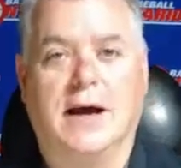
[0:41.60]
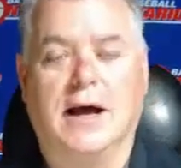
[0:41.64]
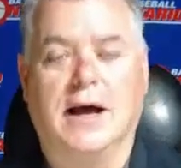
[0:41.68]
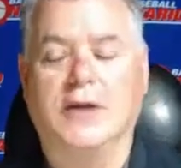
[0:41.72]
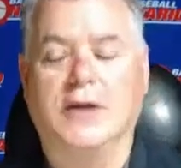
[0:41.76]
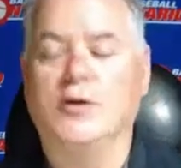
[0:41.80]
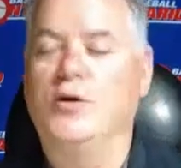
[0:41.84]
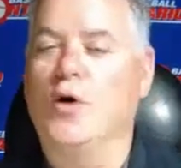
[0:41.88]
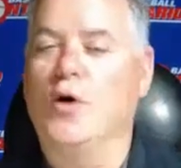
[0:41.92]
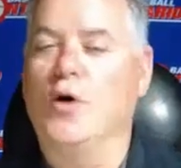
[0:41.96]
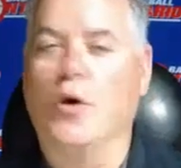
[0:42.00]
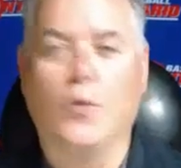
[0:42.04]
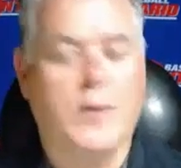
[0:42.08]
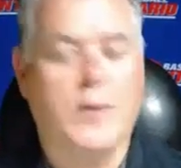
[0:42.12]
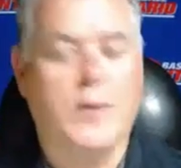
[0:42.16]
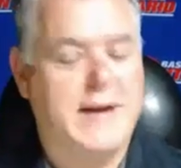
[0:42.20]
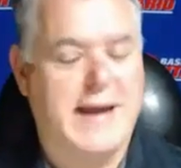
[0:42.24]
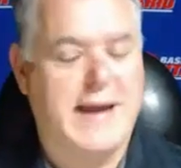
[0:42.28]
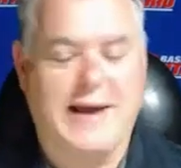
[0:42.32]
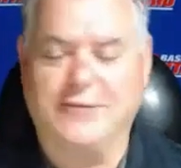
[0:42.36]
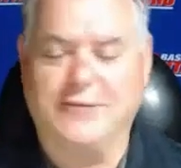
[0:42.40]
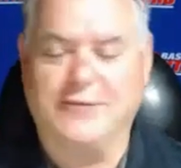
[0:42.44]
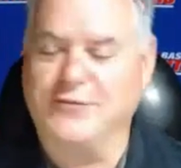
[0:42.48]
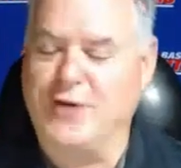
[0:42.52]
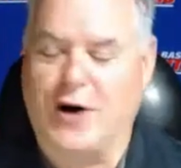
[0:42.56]
no, we
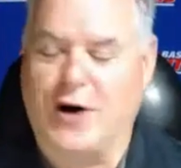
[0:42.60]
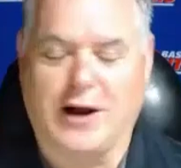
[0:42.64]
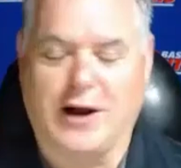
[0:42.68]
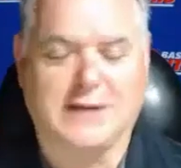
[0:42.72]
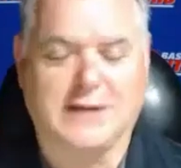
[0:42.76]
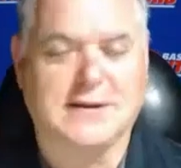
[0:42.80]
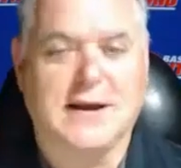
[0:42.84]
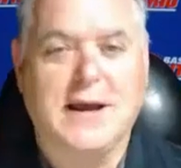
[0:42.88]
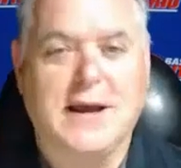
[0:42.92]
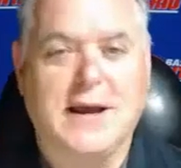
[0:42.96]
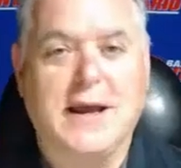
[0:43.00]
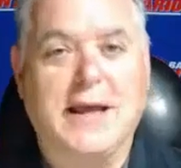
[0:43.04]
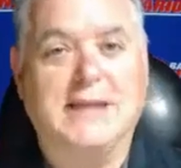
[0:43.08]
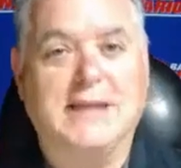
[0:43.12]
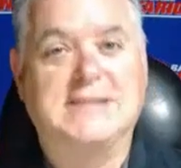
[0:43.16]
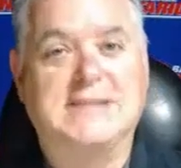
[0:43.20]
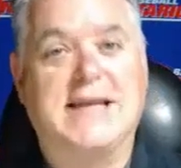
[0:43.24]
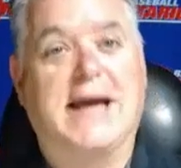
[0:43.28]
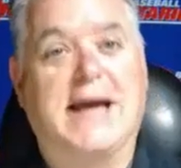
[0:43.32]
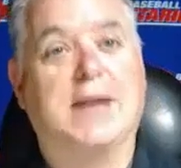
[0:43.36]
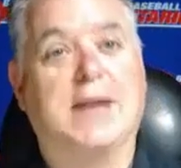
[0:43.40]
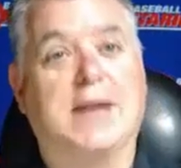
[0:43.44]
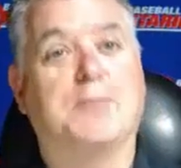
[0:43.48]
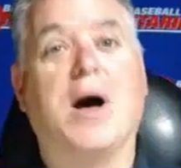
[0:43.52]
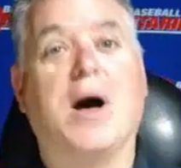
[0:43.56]
have not. Is
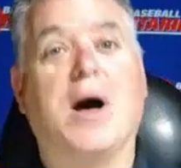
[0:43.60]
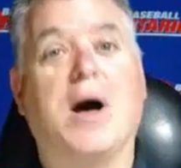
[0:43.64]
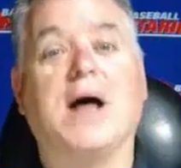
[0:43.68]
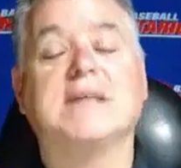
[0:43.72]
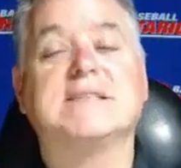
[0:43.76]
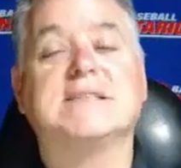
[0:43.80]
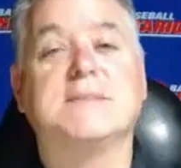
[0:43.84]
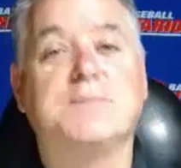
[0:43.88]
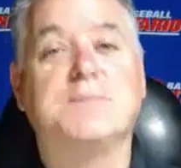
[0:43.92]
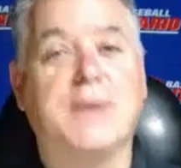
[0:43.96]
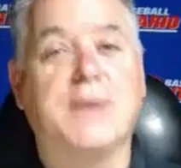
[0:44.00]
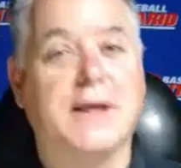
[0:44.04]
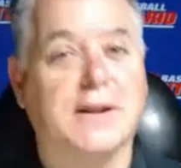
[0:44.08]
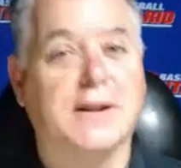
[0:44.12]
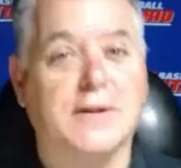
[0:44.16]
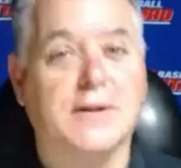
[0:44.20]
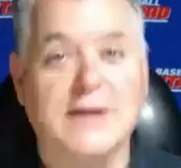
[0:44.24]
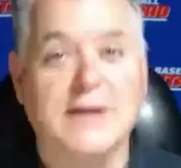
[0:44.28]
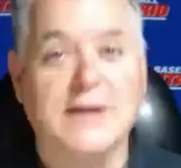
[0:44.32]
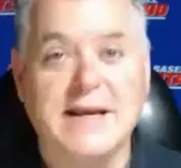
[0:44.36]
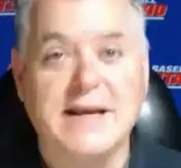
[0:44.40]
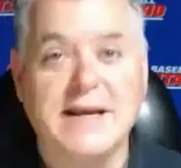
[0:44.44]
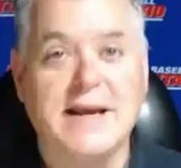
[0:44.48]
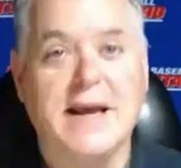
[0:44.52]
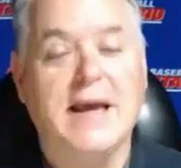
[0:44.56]
that a
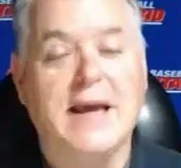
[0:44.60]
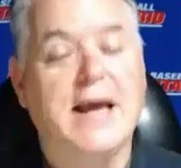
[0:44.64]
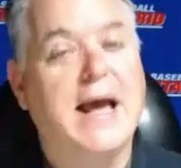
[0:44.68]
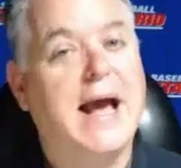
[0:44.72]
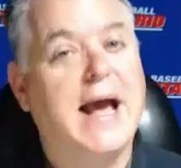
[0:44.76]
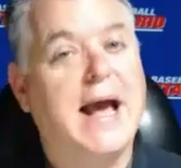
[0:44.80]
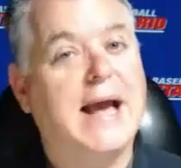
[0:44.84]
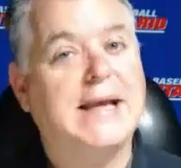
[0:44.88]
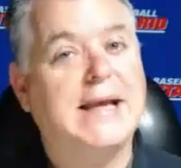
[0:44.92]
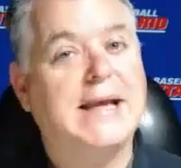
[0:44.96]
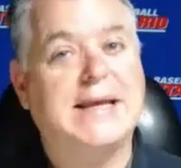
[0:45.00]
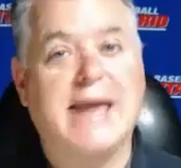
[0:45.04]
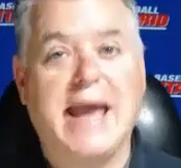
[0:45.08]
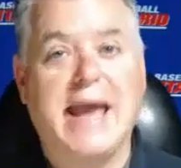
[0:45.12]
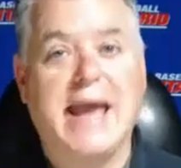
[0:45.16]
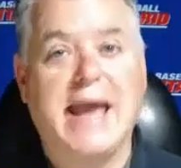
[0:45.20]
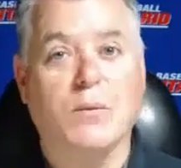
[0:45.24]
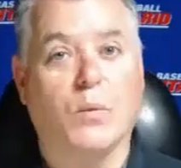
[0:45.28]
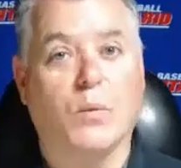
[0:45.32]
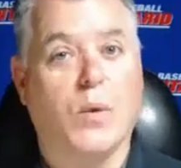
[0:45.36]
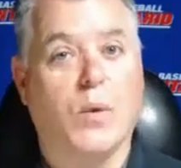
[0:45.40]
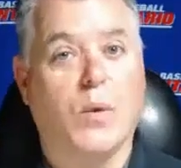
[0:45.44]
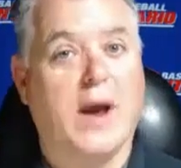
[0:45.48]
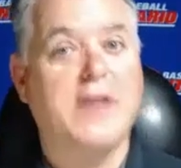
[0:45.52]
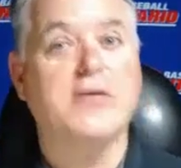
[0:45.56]
possibility?
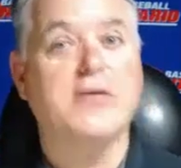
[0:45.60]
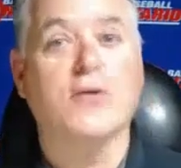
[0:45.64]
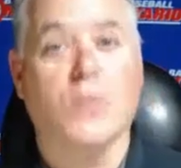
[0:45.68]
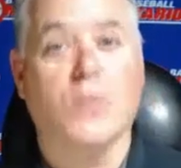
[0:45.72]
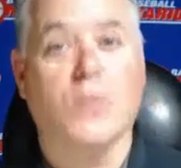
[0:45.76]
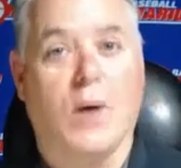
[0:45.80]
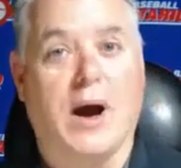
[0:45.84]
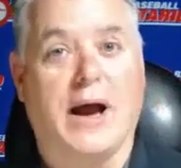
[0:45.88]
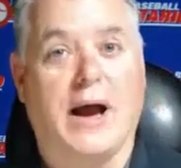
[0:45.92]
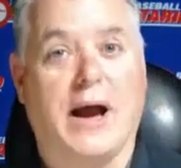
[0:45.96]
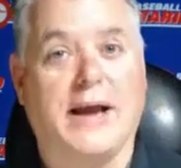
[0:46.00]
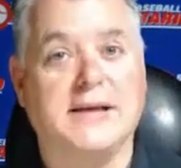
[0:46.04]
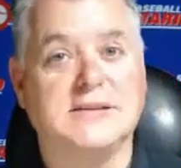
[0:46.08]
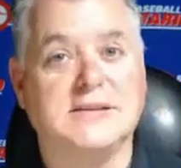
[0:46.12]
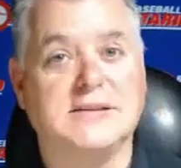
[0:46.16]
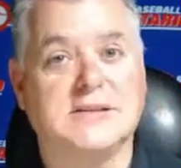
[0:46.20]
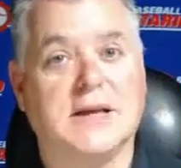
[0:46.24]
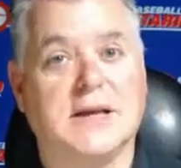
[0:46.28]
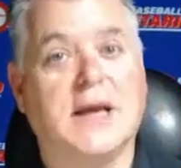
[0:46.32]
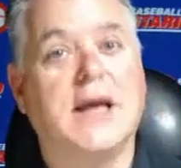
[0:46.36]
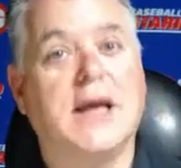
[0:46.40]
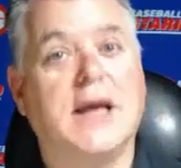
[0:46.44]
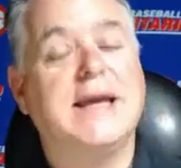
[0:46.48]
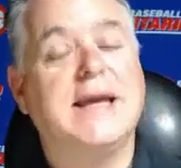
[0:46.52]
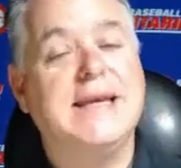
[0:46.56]
Again, weather-wise,
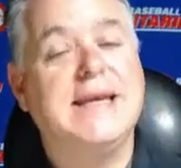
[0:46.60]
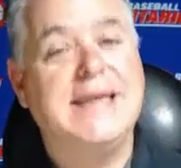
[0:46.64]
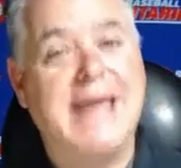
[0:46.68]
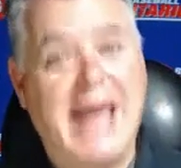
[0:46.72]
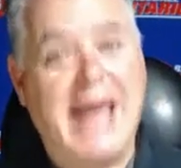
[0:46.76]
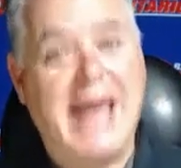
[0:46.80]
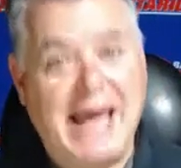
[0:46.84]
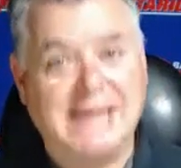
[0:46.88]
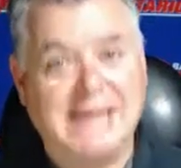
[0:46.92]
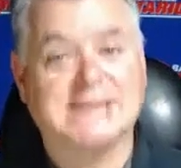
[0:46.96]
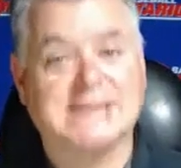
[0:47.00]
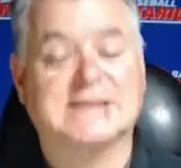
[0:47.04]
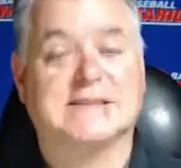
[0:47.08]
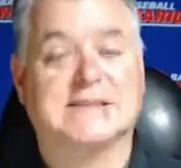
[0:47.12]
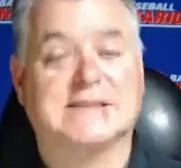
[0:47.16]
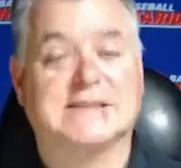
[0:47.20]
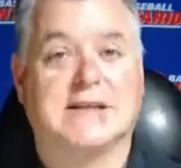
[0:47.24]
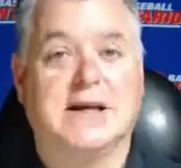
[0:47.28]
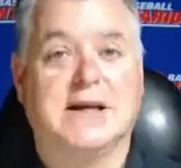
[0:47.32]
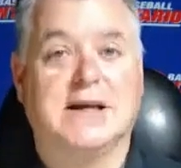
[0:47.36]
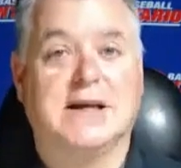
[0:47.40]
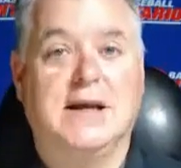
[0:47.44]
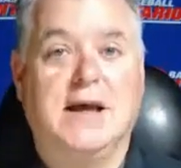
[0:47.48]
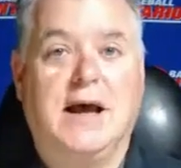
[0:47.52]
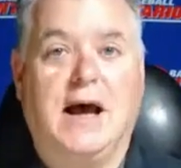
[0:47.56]
yes.
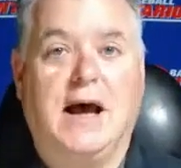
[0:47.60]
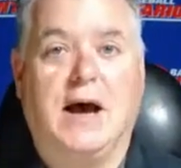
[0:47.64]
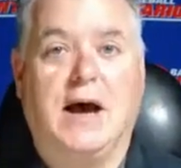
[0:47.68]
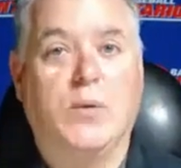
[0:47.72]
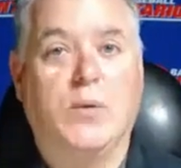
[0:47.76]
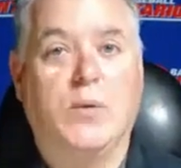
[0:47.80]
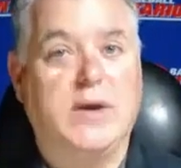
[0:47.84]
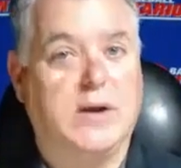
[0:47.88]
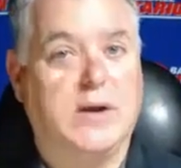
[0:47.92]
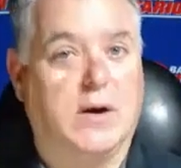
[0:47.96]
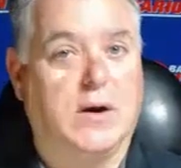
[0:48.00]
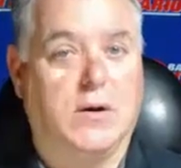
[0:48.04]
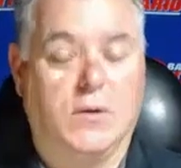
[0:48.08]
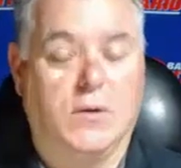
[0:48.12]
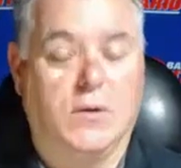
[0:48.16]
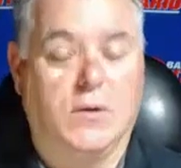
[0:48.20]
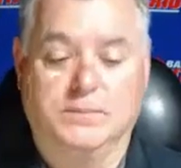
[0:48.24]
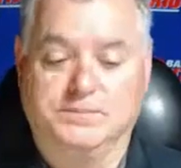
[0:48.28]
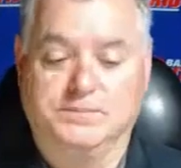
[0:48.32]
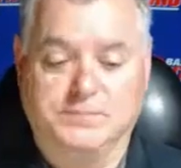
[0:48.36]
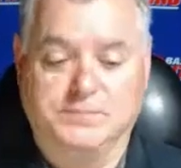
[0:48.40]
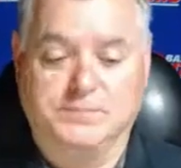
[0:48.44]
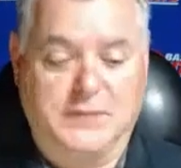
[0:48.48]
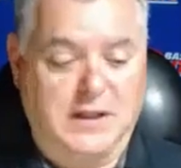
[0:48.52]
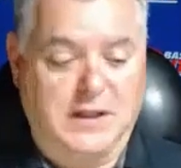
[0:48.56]
We know
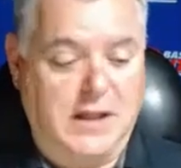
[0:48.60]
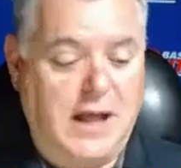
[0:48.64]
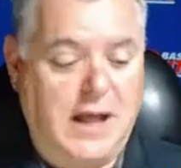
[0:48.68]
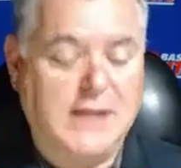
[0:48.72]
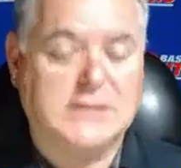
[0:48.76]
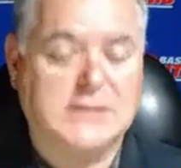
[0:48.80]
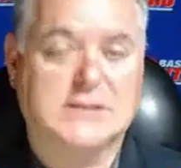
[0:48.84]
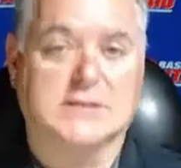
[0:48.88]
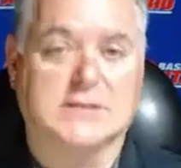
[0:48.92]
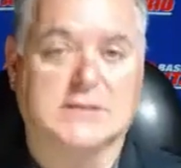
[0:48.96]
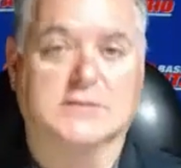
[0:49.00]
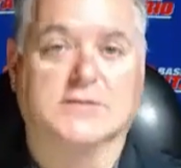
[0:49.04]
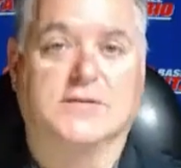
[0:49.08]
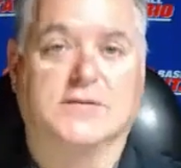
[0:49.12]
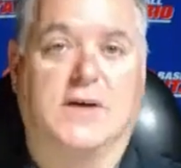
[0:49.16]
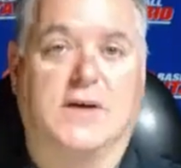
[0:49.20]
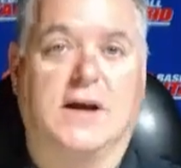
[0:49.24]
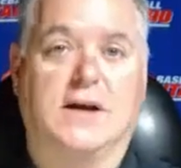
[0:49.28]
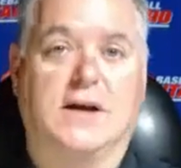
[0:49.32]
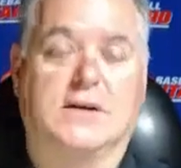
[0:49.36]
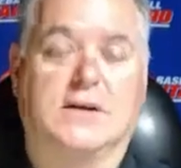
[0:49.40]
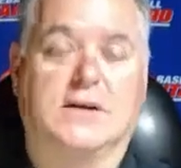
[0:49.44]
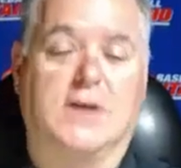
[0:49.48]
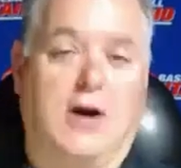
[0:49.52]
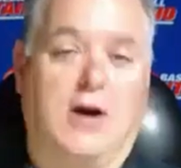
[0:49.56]
lots of
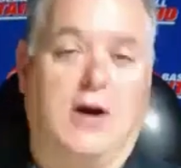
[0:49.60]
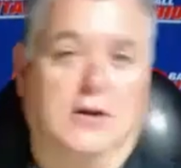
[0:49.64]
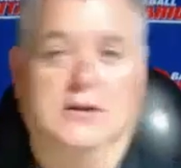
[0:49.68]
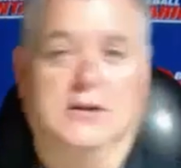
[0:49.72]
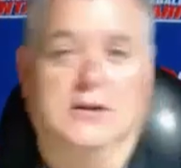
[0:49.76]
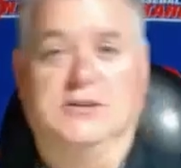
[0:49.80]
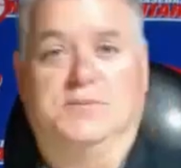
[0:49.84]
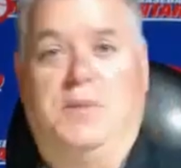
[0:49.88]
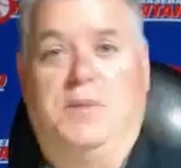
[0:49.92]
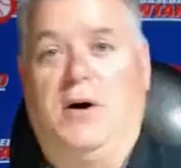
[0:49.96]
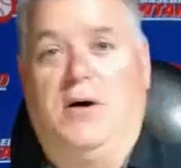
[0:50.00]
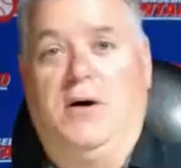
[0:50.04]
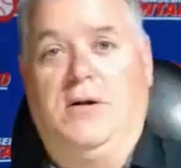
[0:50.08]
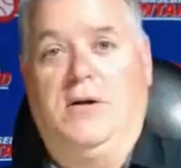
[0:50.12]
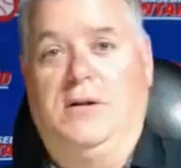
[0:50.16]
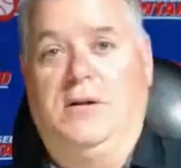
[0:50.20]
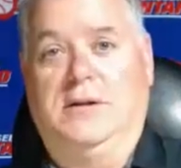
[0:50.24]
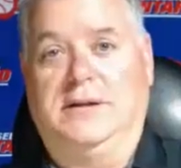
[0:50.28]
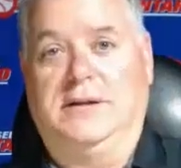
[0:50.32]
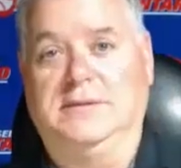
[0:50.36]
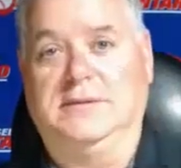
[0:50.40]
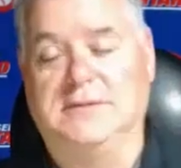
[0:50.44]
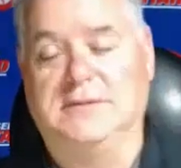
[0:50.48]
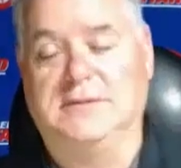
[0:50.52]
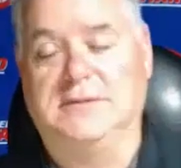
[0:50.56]
college ball
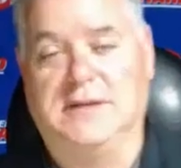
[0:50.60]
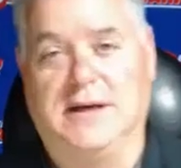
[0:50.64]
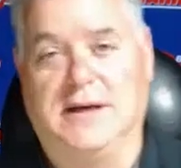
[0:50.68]
and